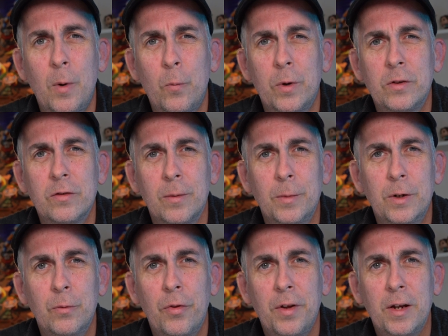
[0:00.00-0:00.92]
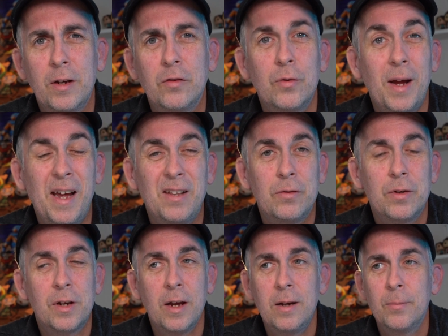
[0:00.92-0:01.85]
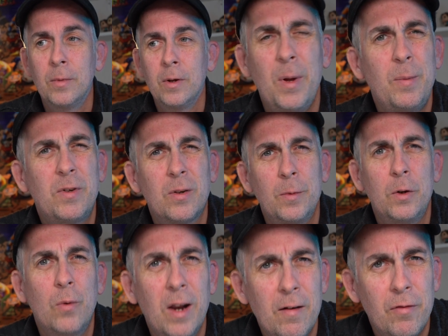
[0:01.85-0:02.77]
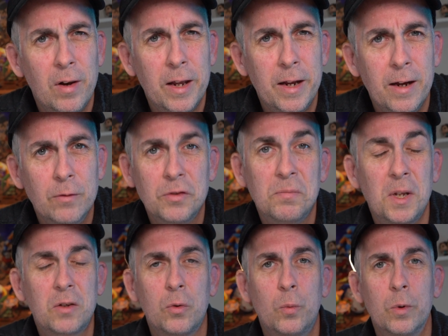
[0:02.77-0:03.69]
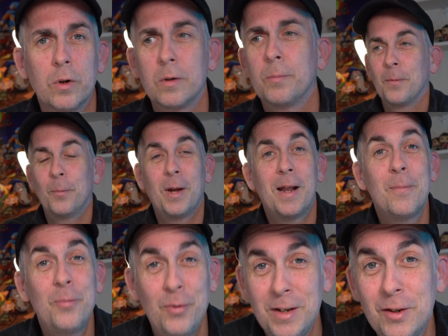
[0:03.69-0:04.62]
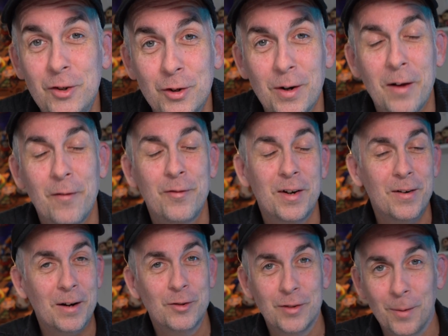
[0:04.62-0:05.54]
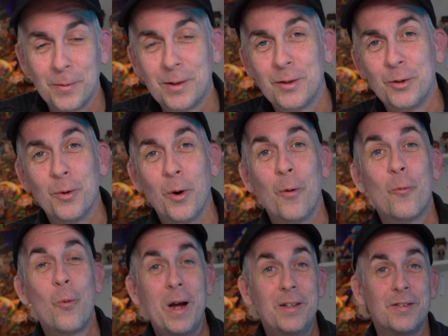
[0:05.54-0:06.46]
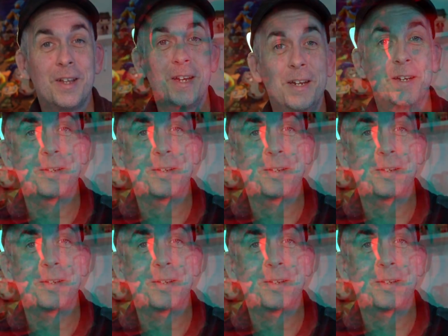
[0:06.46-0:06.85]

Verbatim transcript: up with some new things to add to the game. Maybe some new level layouts, that could work. But I'm pretty sure I'll figure out something to do on Wednesday.